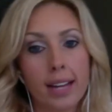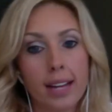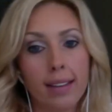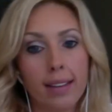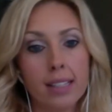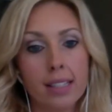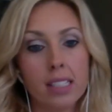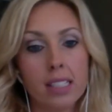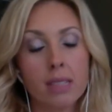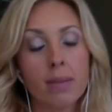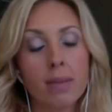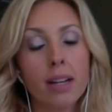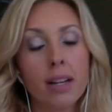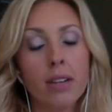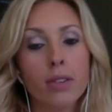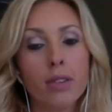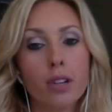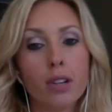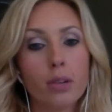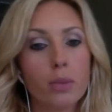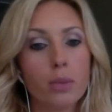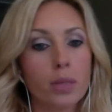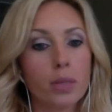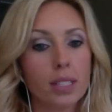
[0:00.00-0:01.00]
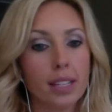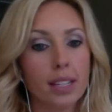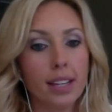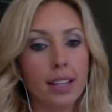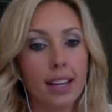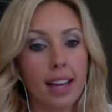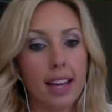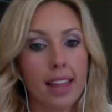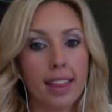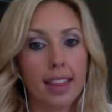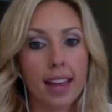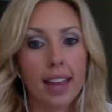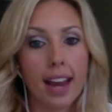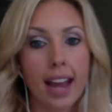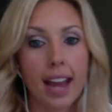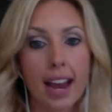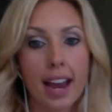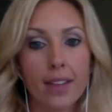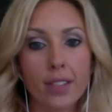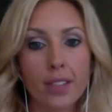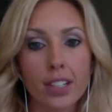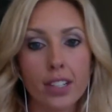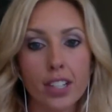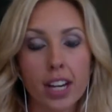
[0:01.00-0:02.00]
I list my groups that I
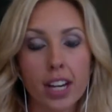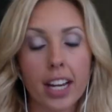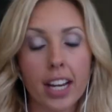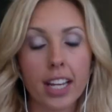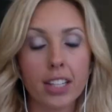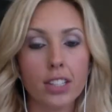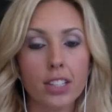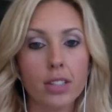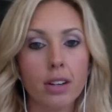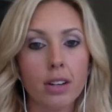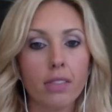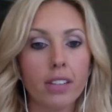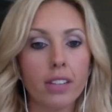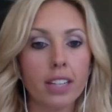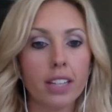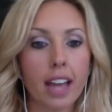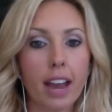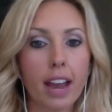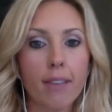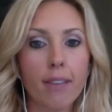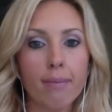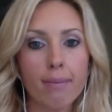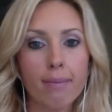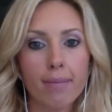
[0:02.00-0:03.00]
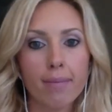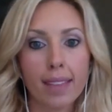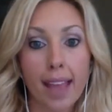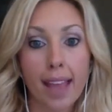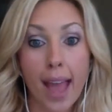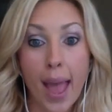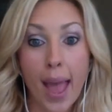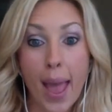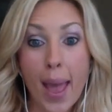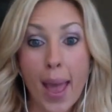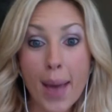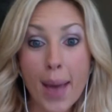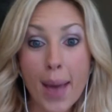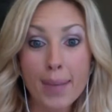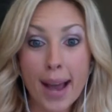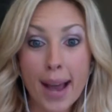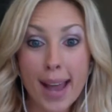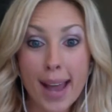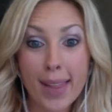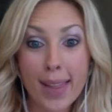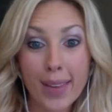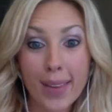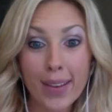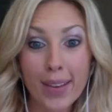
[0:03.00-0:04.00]
have to check into every day. It
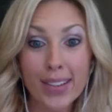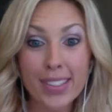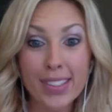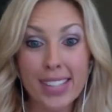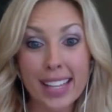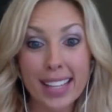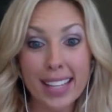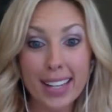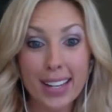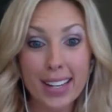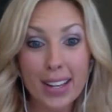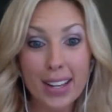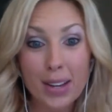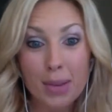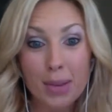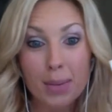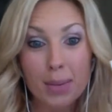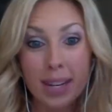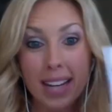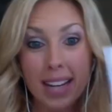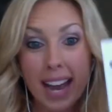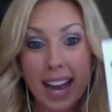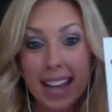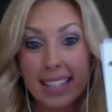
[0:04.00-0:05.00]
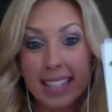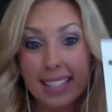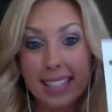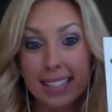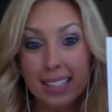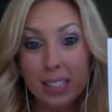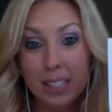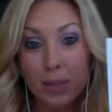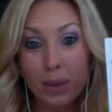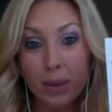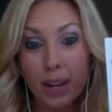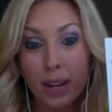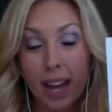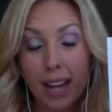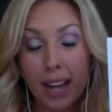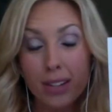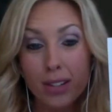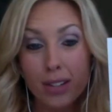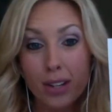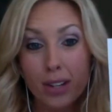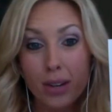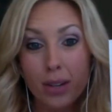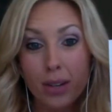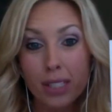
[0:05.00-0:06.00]
might look silly to you, but guys, this is what I
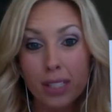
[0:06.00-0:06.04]
do.